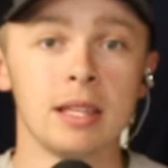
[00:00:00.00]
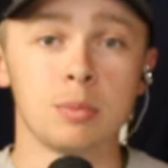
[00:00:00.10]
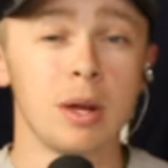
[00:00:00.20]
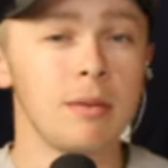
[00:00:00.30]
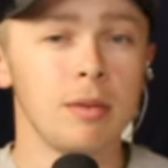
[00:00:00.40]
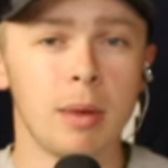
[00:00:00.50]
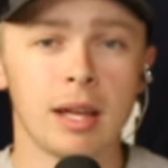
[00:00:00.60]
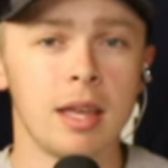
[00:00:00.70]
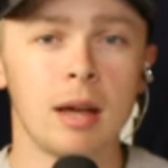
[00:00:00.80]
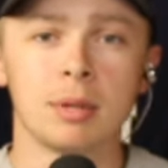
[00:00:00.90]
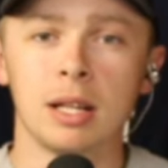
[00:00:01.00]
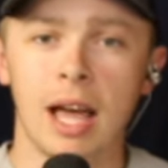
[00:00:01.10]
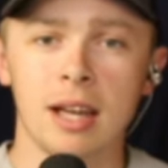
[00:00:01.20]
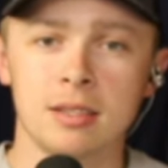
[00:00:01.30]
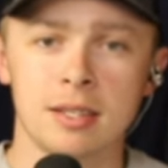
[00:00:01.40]
this way, even backing up to
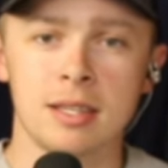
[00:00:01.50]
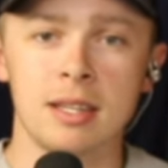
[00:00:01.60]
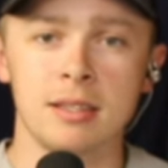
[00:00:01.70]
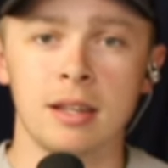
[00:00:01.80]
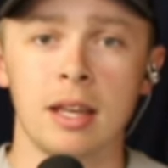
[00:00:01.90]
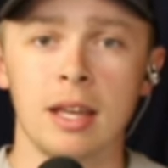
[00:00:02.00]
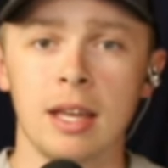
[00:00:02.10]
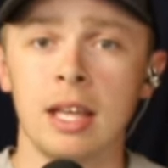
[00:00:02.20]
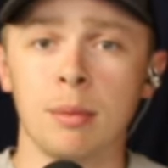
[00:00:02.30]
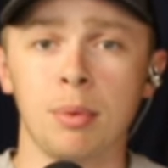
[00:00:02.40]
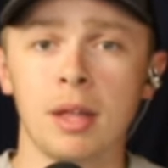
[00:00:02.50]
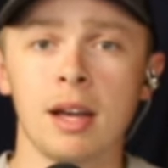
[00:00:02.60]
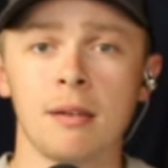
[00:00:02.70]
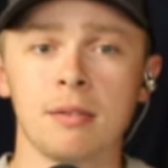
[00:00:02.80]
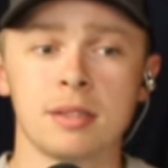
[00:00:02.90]
last season in the
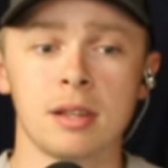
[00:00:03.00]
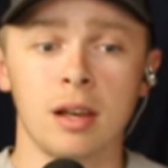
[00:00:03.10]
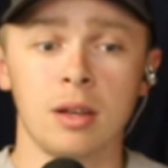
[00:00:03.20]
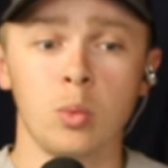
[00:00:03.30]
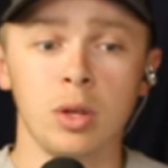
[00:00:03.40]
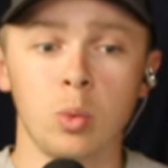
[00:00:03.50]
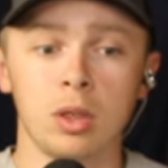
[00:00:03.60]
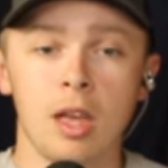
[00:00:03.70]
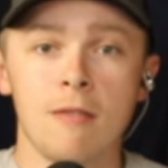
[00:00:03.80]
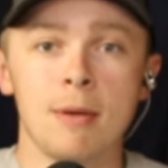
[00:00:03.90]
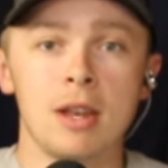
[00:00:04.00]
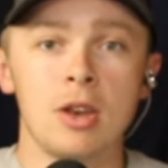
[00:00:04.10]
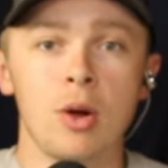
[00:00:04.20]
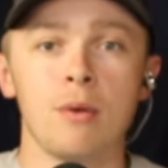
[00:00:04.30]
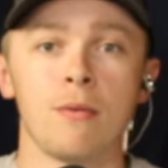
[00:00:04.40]
playoffs, what they've been
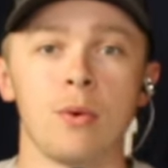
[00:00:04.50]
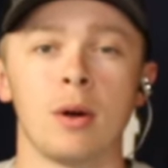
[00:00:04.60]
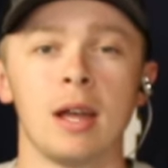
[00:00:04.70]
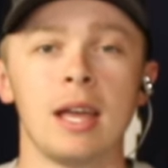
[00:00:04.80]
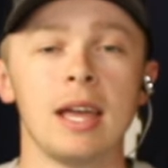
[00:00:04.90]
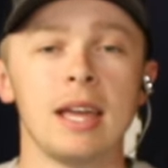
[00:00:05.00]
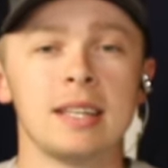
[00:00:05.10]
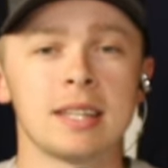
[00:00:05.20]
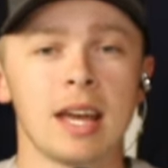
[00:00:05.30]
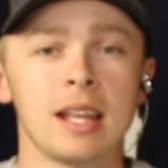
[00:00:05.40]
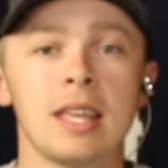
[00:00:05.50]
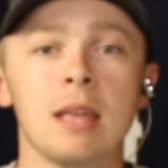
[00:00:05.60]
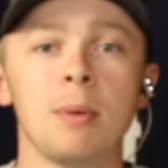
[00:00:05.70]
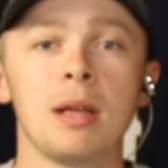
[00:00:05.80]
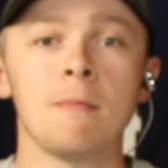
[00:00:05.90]
known for is kind of
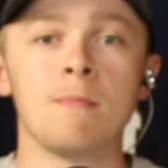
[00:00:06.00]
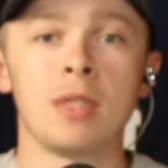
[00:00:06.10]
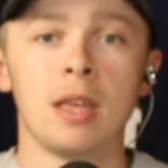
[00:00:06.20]
keeping